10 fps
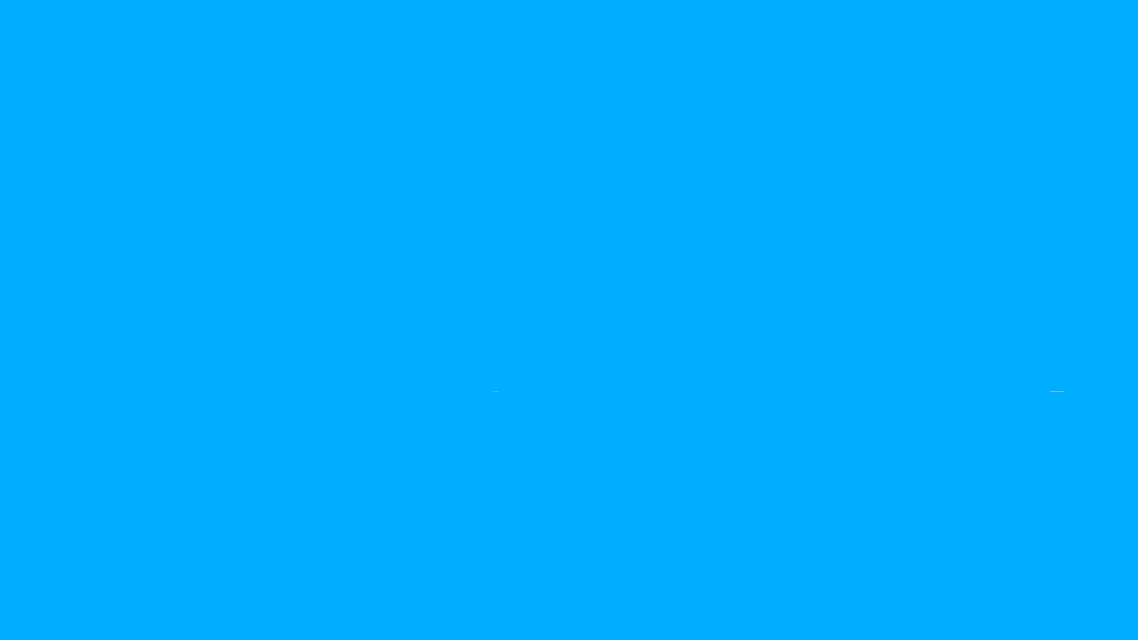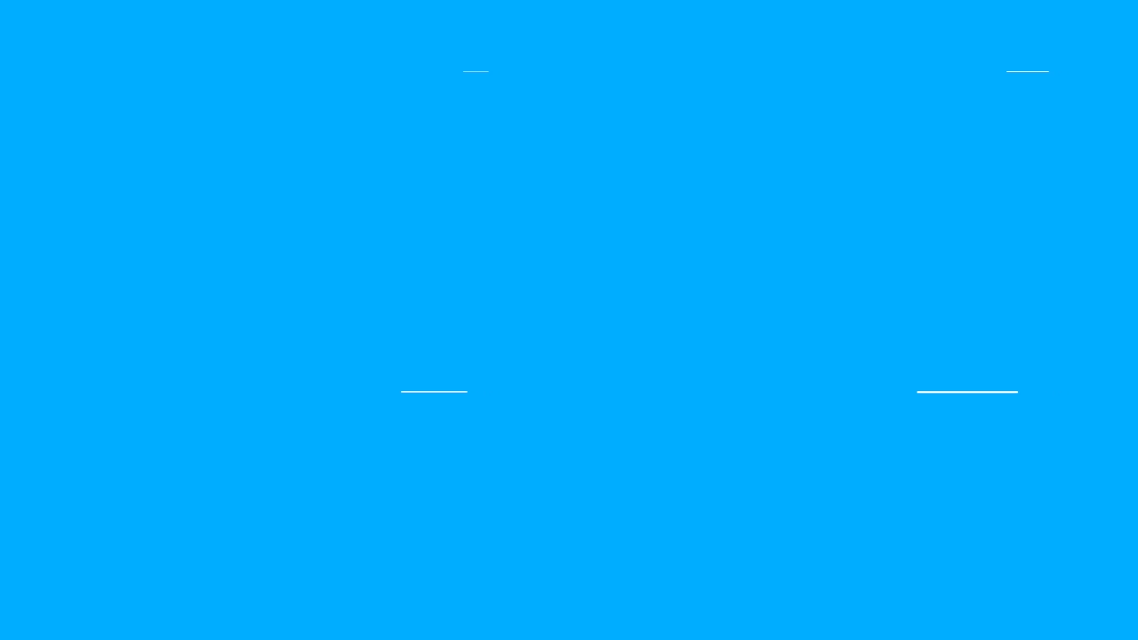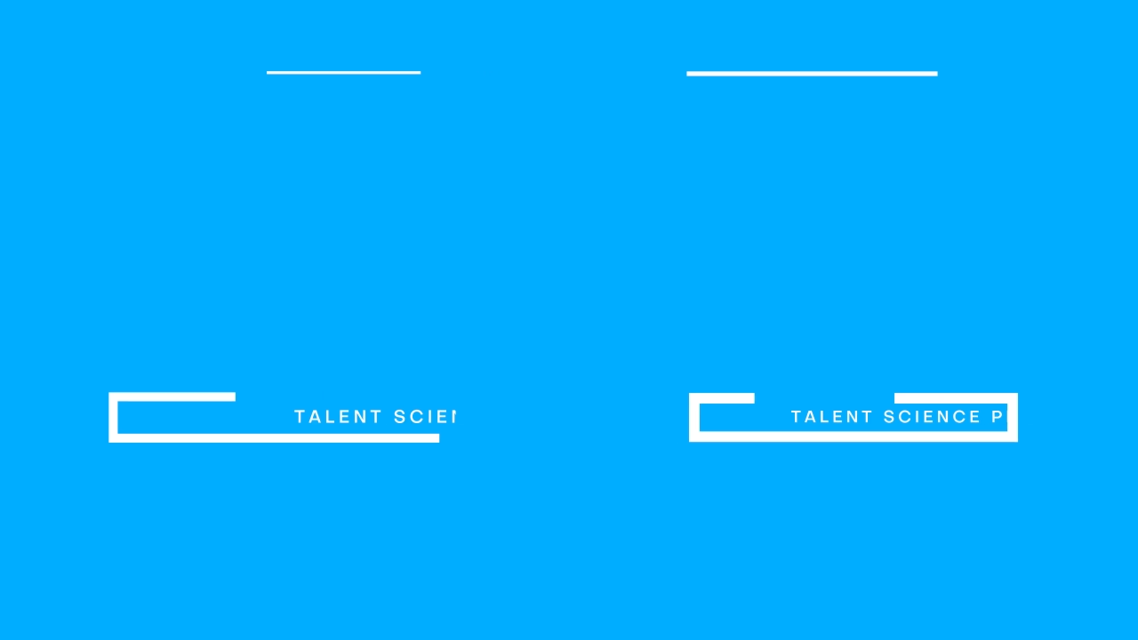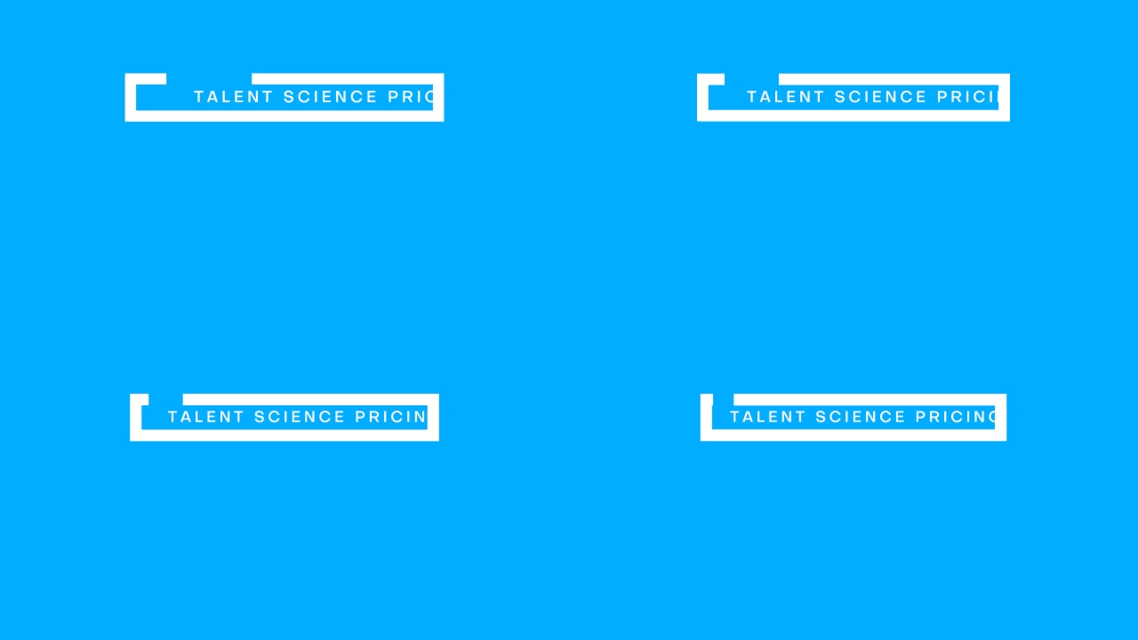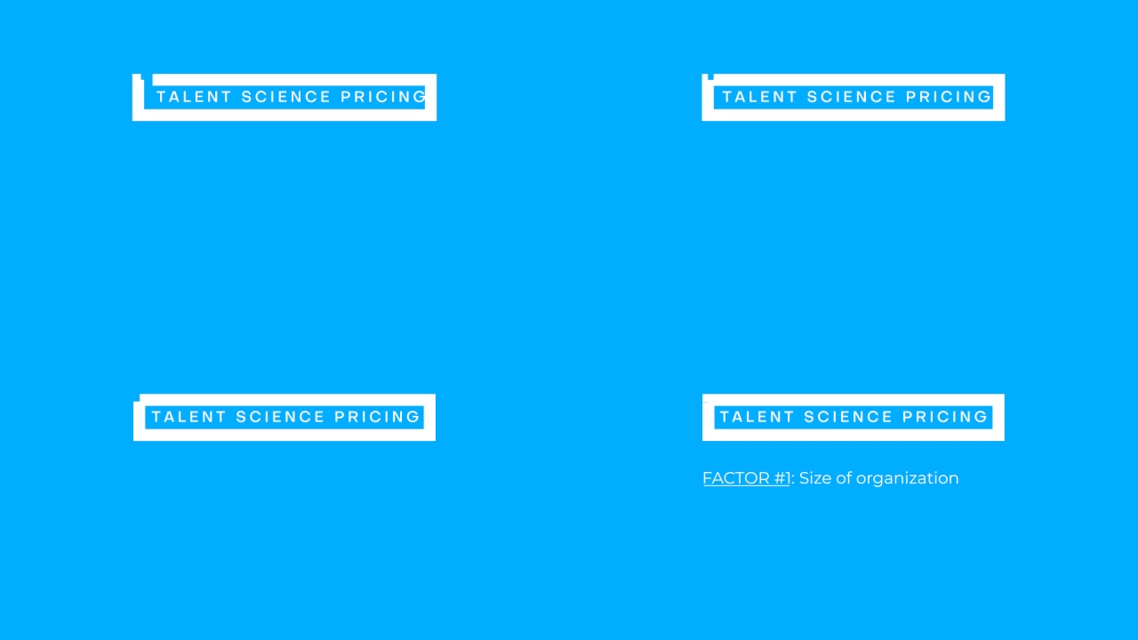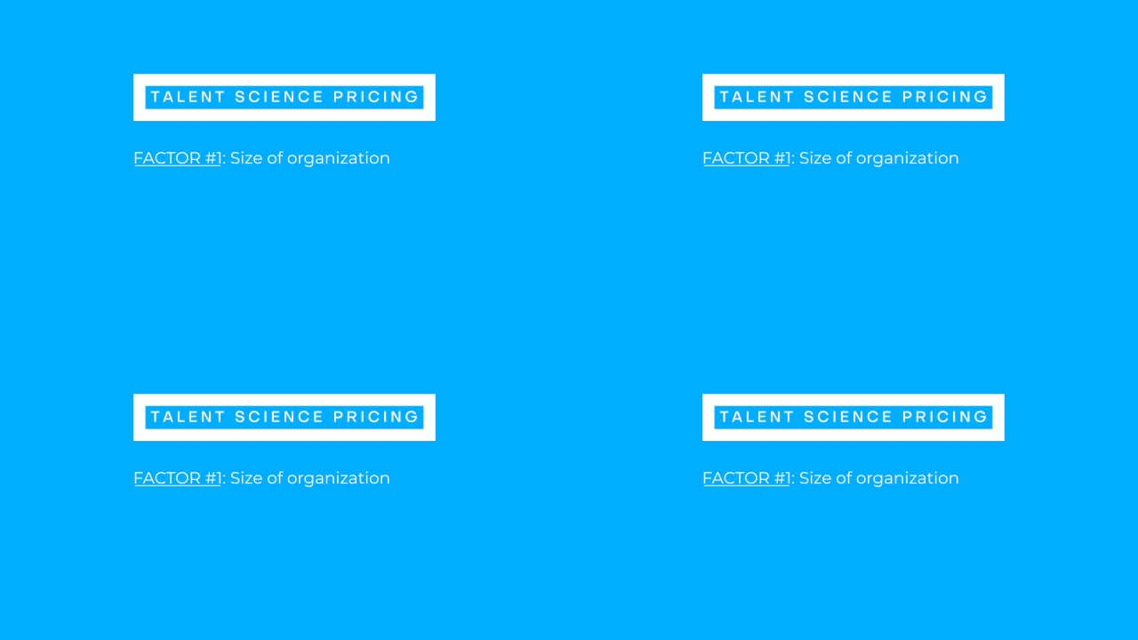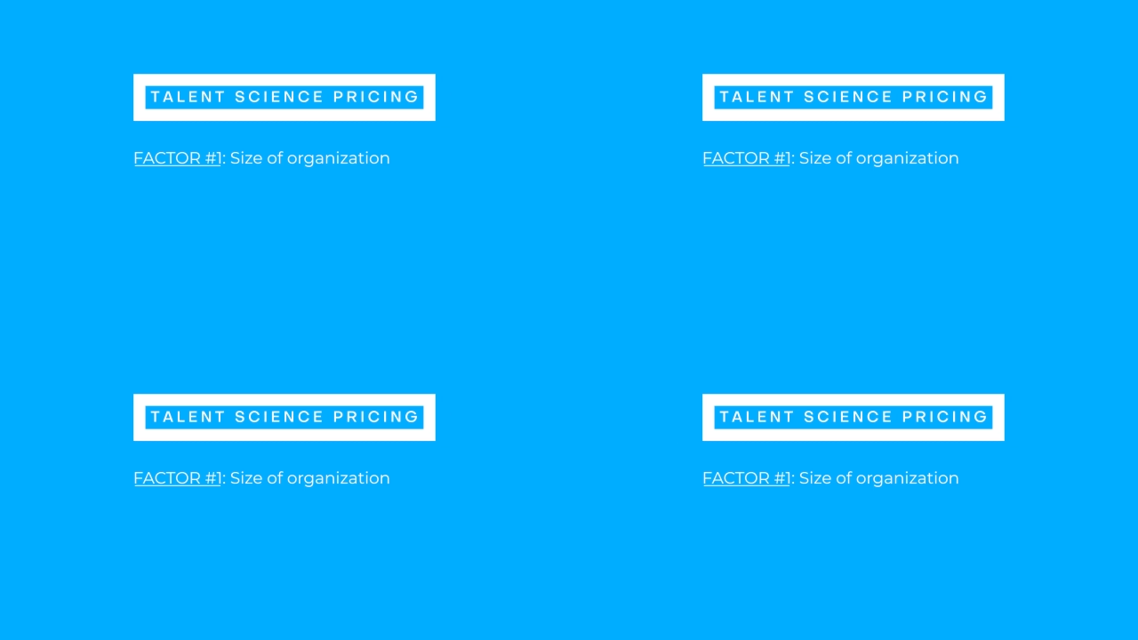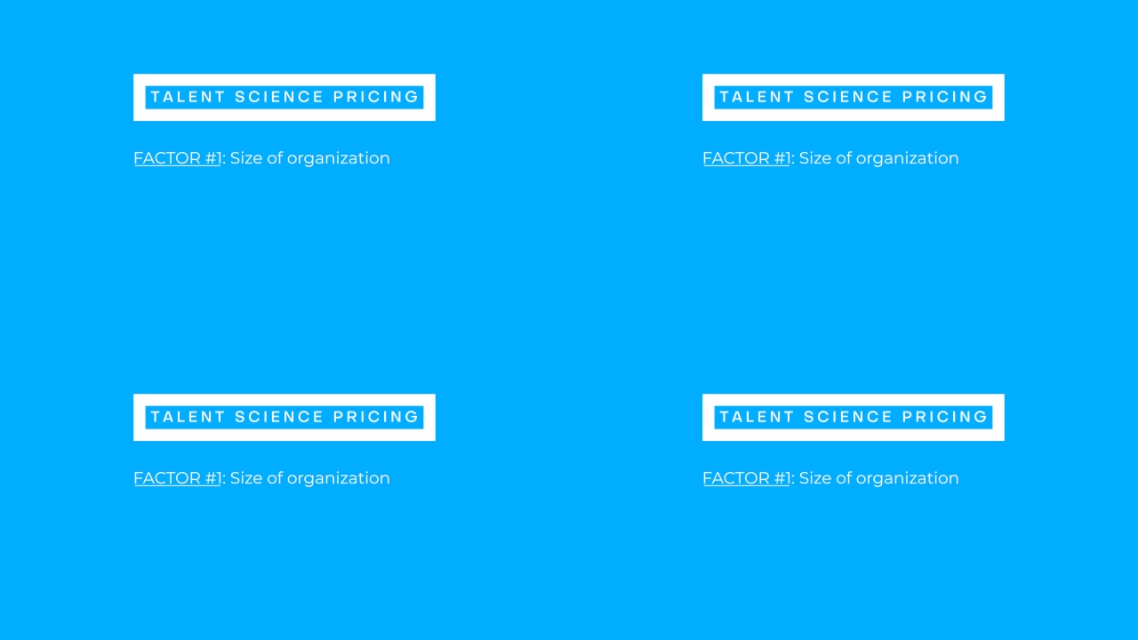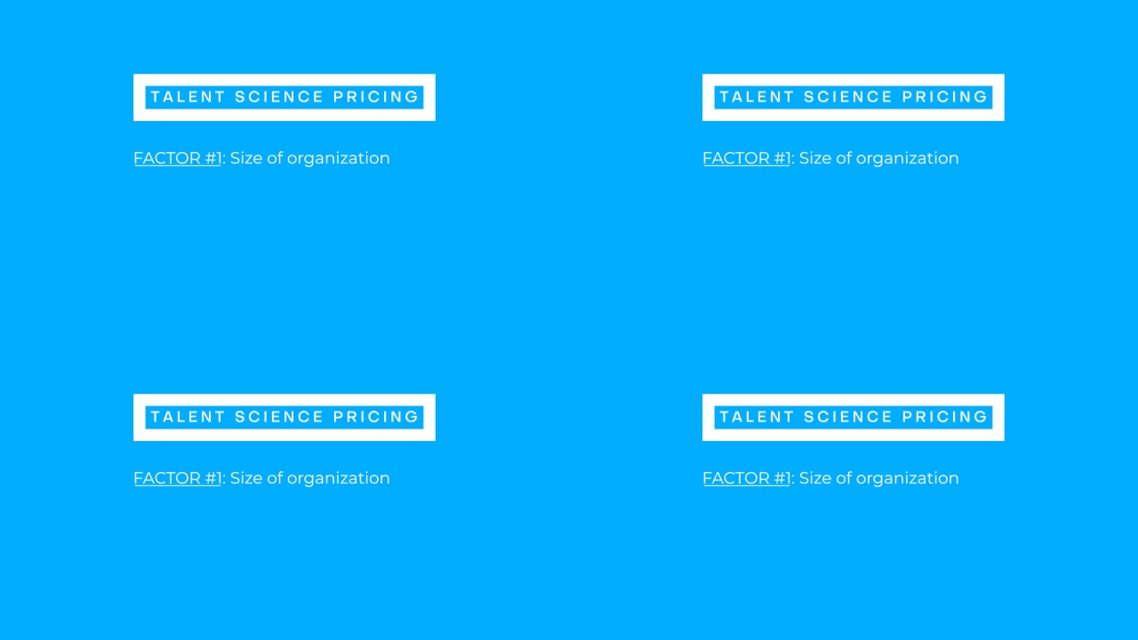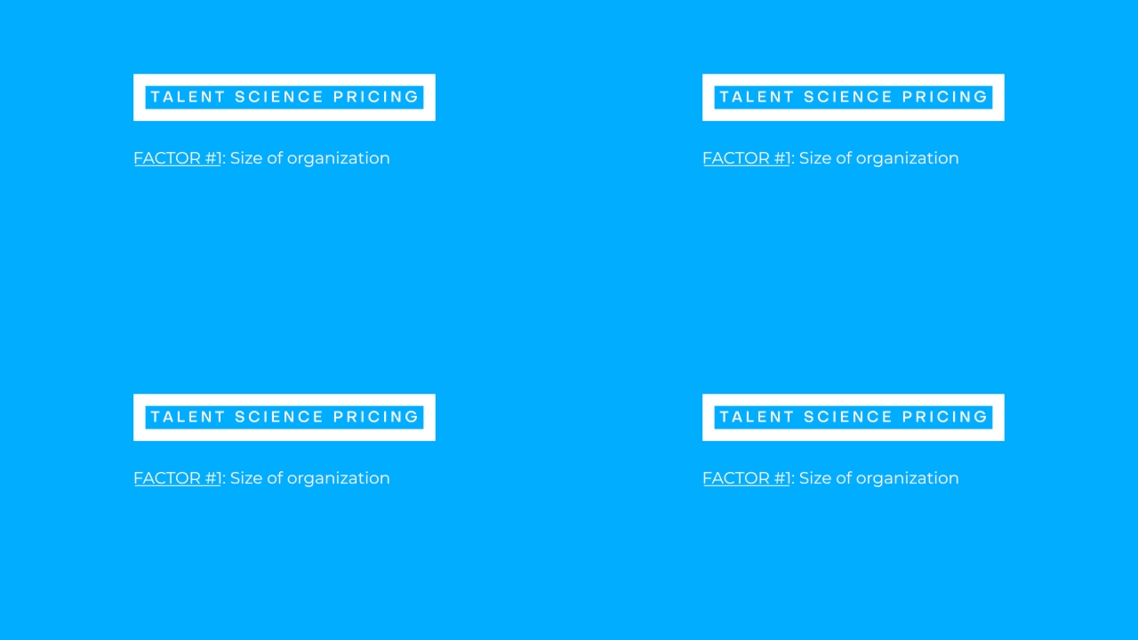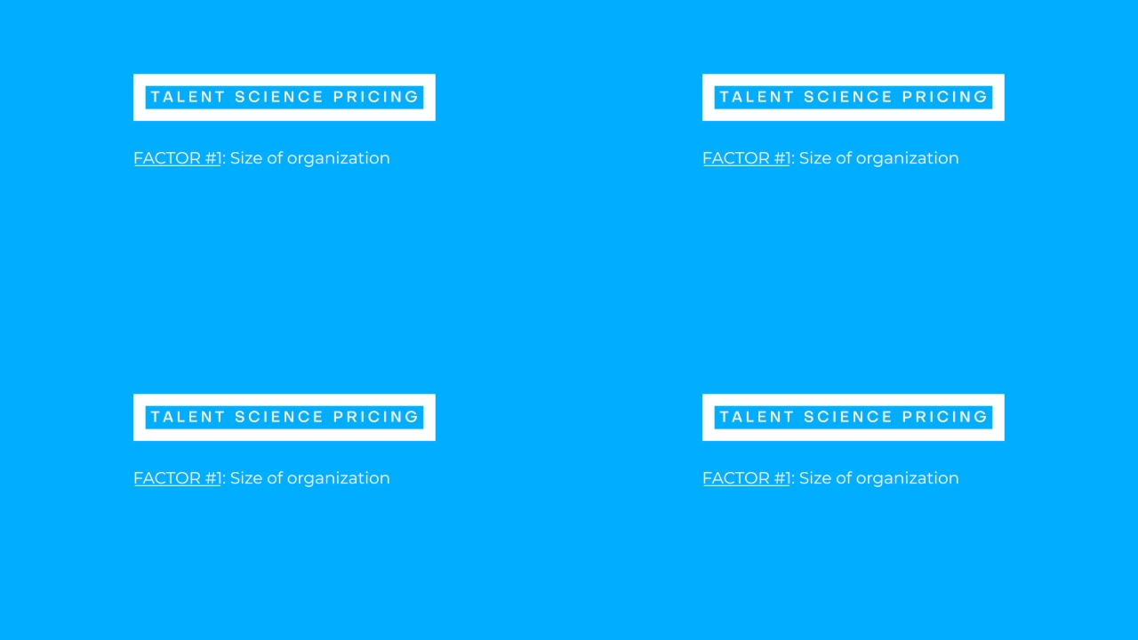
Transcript: [unreadable: no face in view]